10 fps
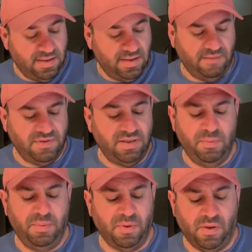and I've seen
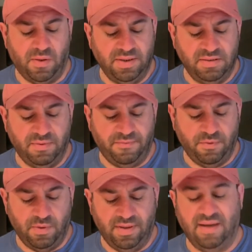people haul these
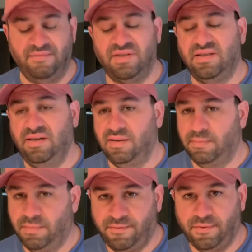before, and I've seen
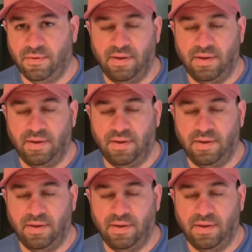them before.